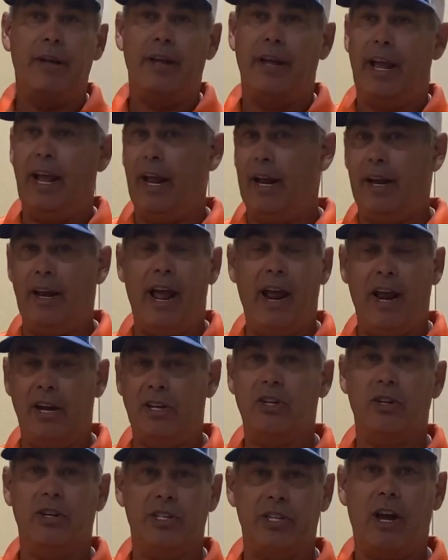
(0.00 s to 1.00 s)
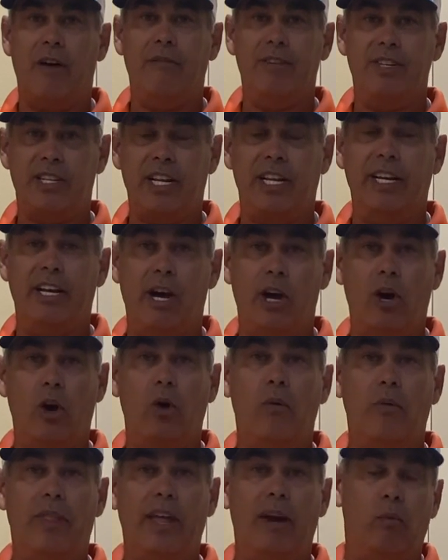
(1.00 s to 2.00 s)
And the answer is obviously
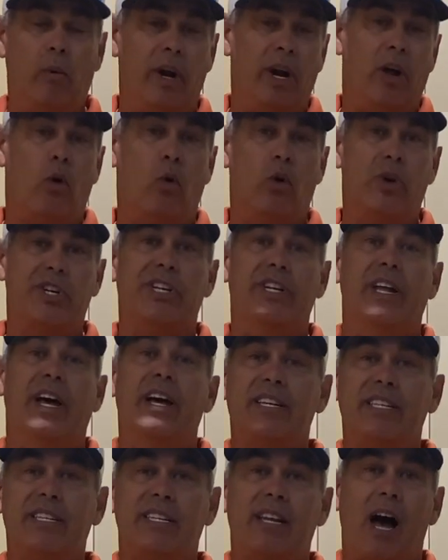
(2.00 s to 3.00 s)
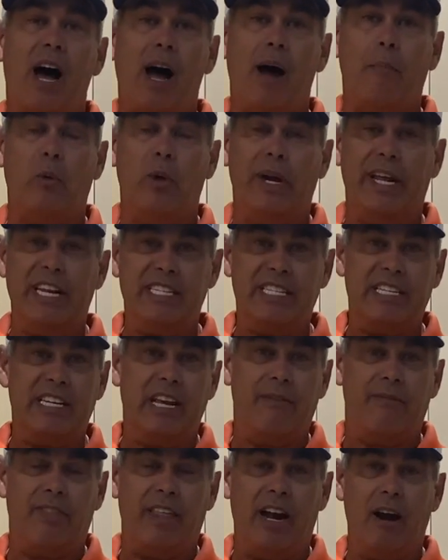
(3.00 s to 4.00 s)
no. Then when a horse does stop, when he's
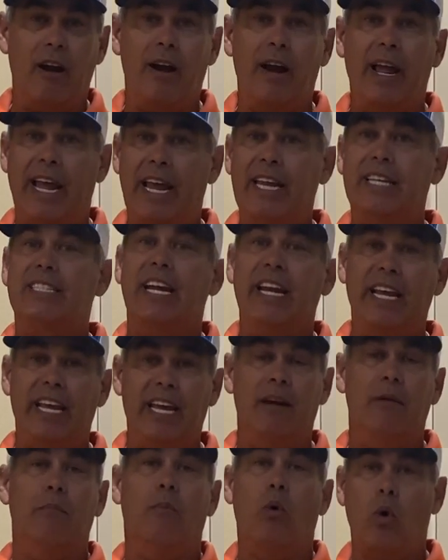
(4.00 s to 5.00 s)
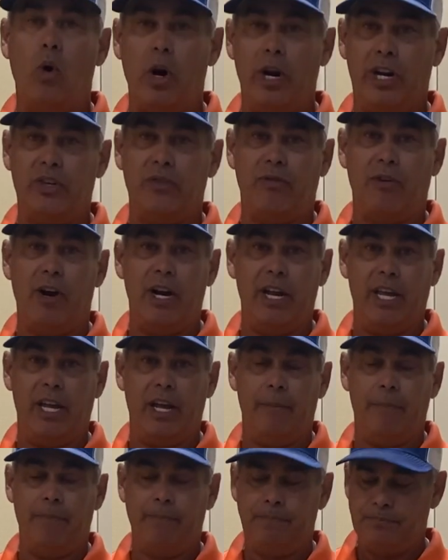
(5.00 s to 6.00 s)
stiff there, he's going to hit more on his front
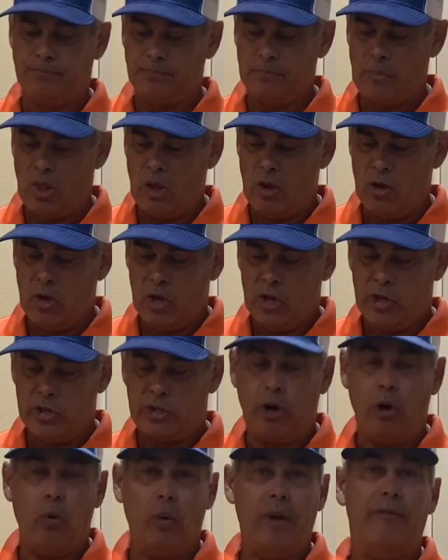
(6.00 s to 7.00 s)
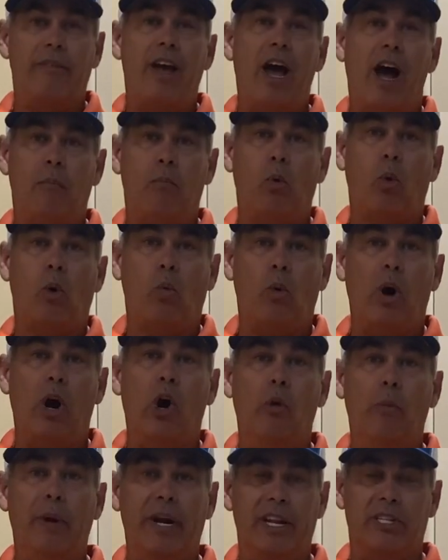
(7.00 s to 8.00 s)
end. So we've got more
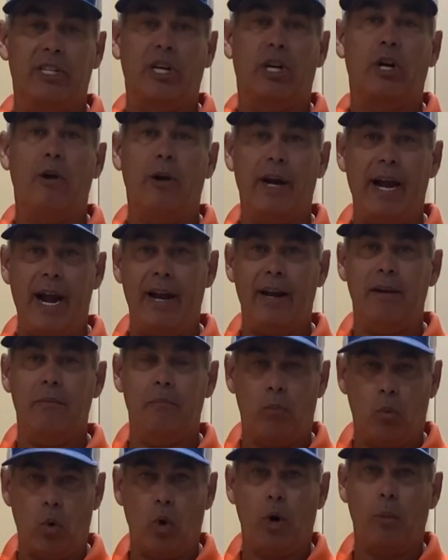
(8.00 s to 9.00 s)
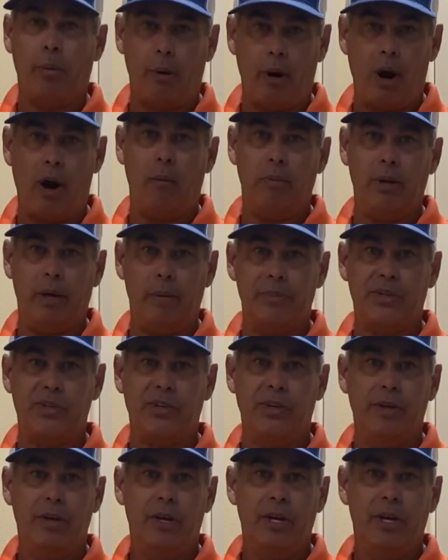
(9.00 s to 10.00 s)
whoa, but it's created more problems.
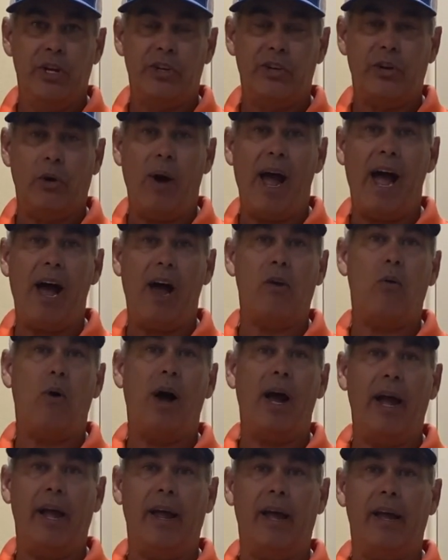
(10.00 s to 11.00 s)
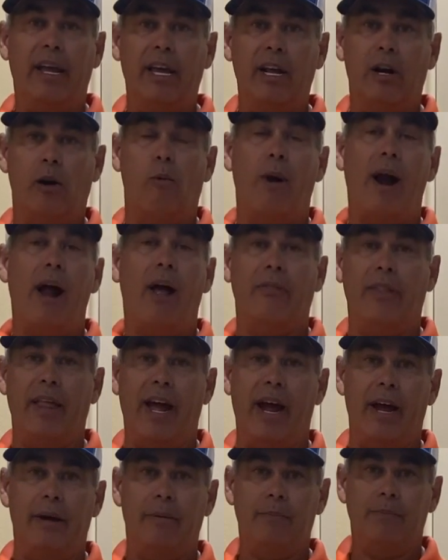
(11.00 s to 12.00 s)
So how do I get around
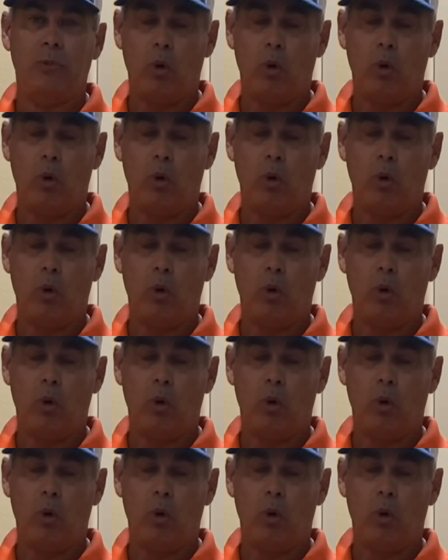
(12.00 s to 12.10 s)
that?